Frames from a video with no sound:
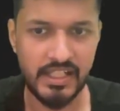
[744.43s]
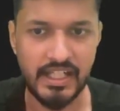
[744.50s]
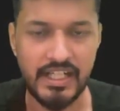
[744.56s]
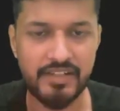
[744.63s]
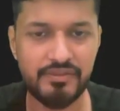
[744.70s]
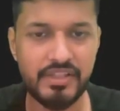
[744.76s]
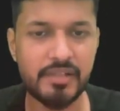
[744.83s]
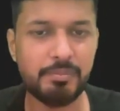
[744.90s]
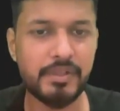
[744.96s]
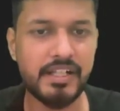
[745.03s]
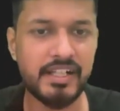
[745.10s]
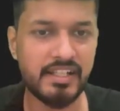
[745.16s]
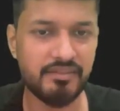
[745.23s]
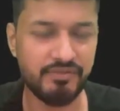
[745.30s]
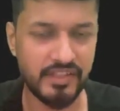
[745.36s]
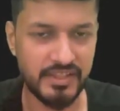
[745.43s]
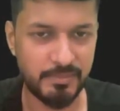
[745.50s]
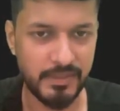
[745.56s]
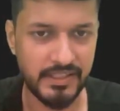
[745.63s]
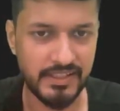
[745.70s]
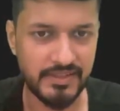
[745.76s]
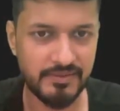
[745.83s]
After printing
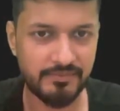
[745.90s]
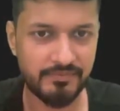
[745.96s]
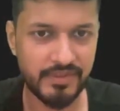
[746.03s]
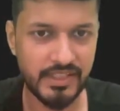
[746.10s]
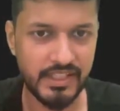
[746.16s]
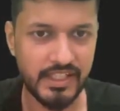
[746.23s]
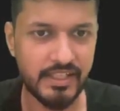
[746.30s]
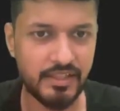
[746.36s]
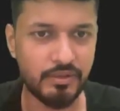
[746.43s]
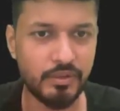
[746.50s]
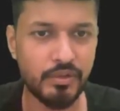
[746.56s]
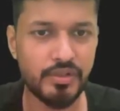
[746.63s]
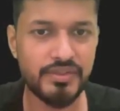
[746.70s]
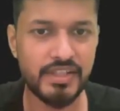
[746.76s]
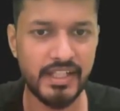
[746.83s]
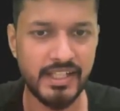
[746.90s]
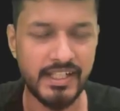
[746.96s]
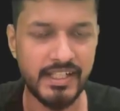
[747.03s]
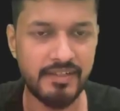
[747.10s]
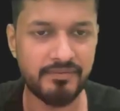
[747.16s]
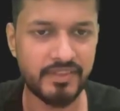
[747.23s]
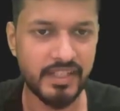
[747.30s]
FizzBuzz, it goes
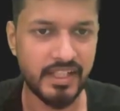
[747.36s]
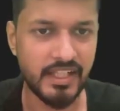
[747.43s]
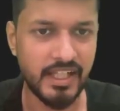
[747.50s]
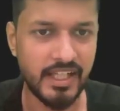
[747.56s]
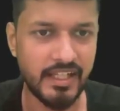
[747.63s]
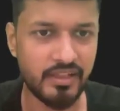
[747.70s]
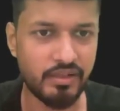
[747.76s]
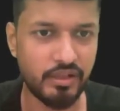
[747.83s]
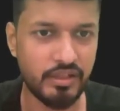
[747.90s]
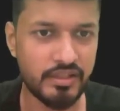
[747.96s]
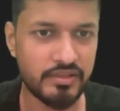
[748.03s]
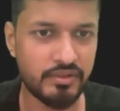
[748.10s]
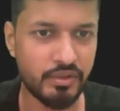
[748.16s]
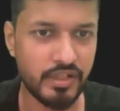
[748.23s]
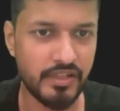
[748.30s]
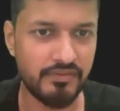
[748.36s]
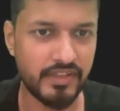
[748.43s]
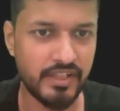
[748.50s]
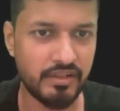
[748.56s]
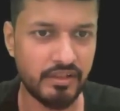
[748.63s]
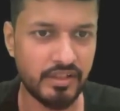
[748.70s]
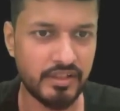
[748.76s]
ahead and calls
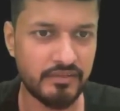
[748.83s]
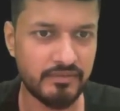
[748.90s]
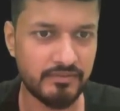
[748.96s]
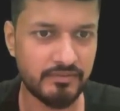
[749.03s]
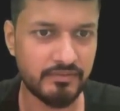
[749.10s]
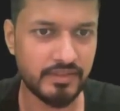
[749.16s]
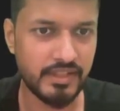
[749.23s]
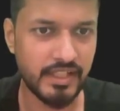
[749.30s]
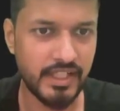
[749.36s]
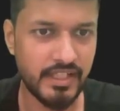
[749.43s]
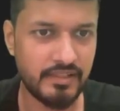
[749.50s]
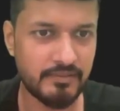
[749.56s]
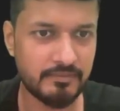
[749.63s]
notifyAll, right?